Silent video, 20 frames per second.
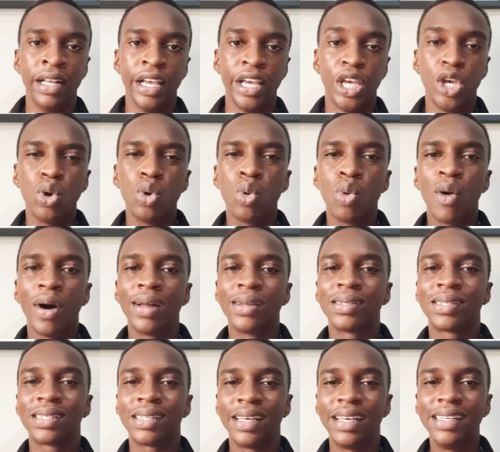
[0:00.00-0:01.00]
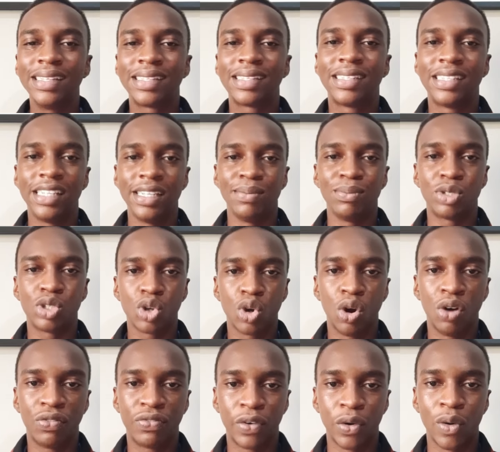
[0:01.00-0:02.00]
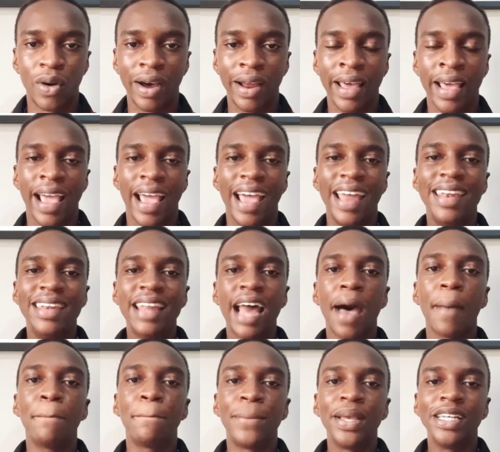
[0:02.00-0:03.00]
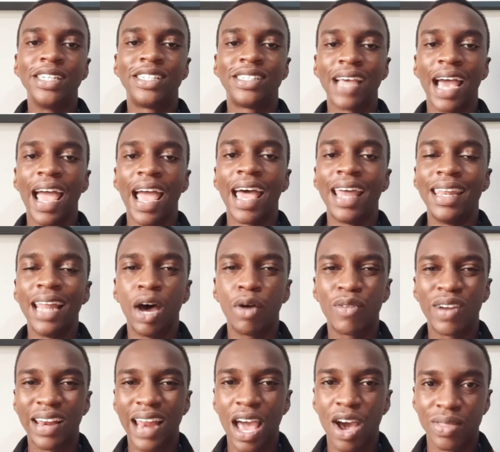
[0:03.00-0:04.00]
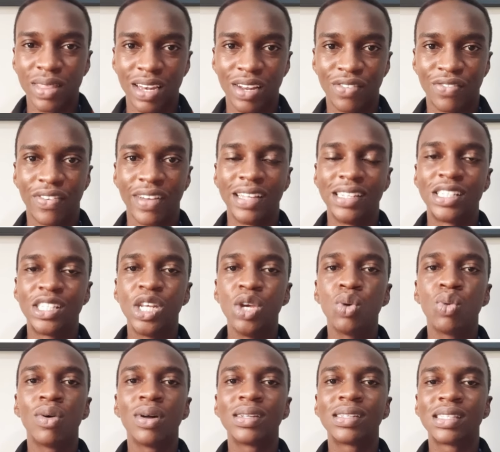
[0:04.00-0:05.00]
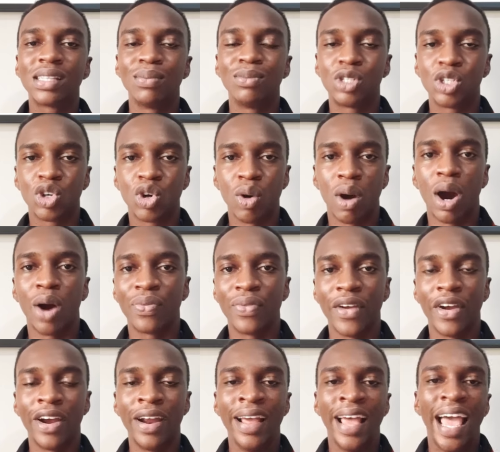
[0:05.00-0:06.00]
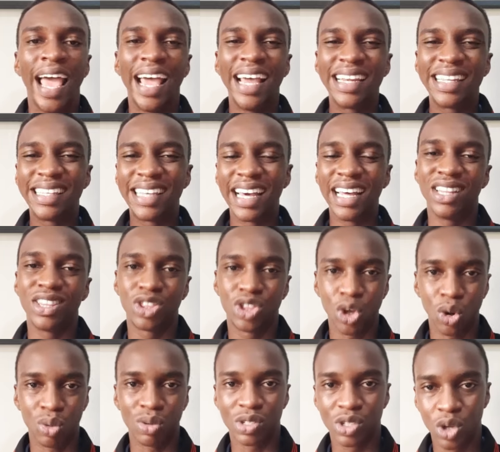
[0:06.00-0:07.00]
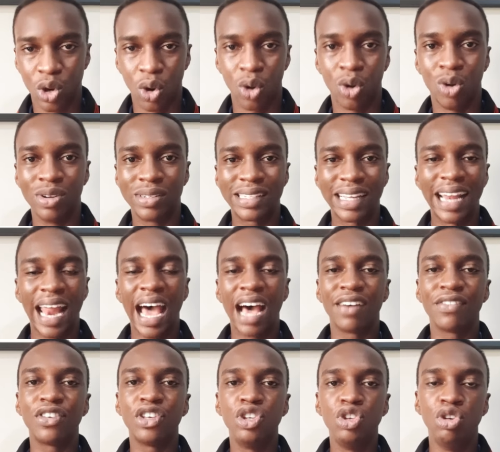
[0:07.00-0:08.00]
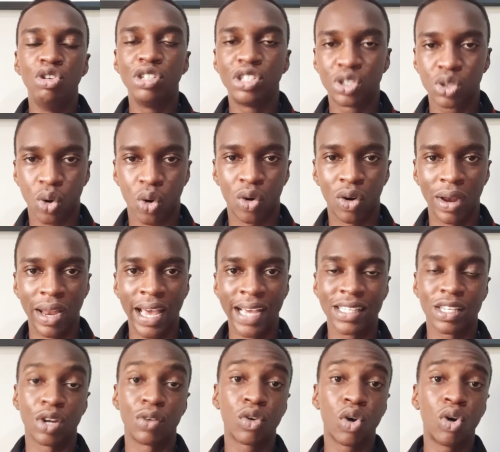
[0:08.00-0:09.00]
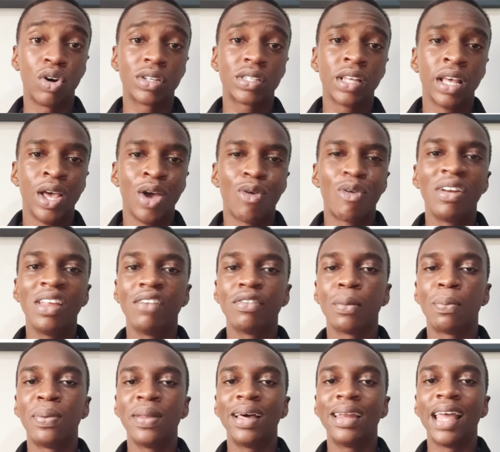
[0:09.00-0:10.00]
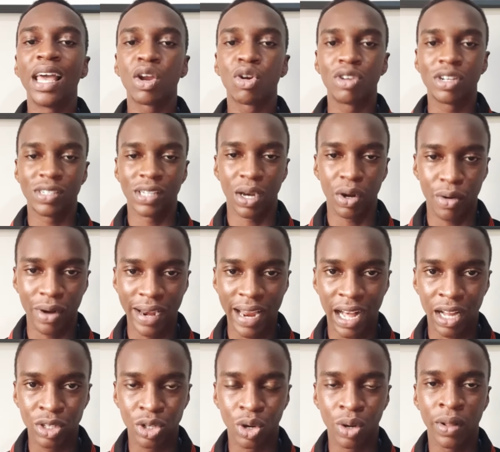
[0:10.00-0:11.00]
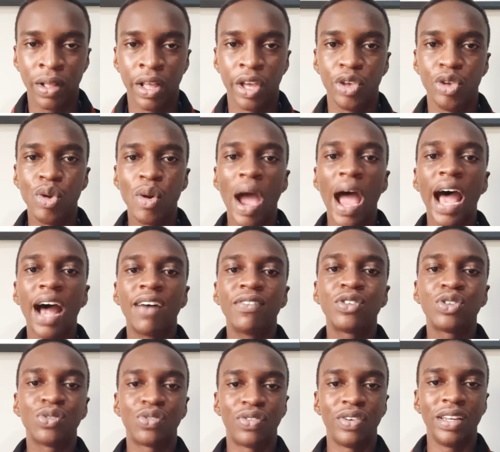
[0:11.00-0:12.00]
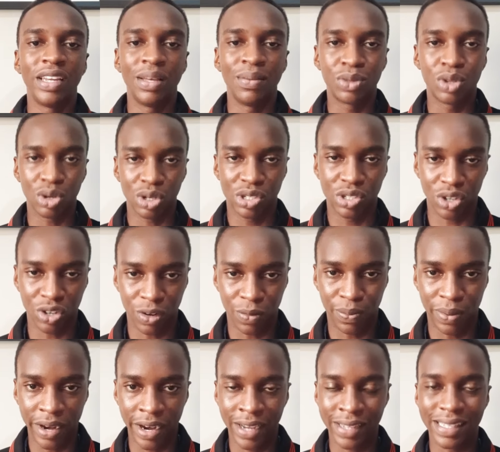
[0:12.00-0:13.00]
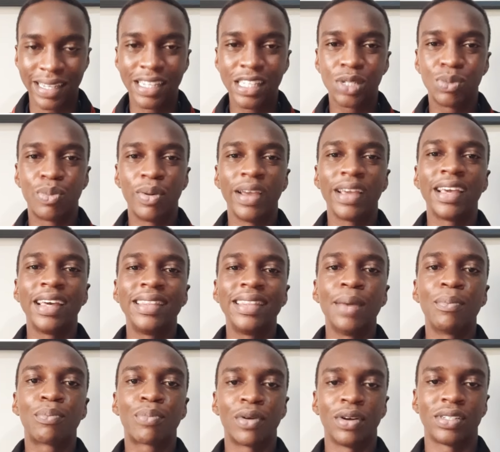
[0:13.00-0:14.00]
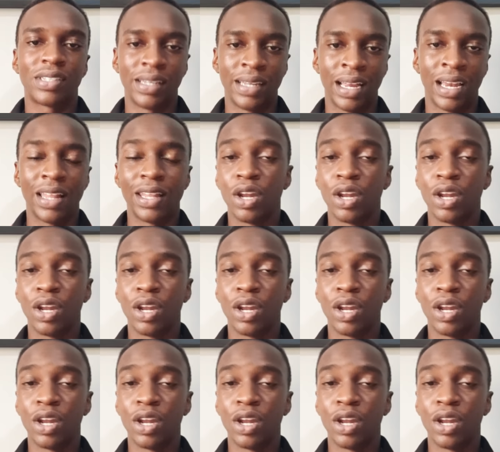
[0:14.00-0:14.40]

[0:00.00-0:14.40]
He wants his team to go forward and not be shy and not rely on the defense. He wants them to go out there and get those goals and have huge scorelines. And of course, when you have a player like Cristiano Ronaldo, you have to feed him those sort of players, and he's bringing in the personnel.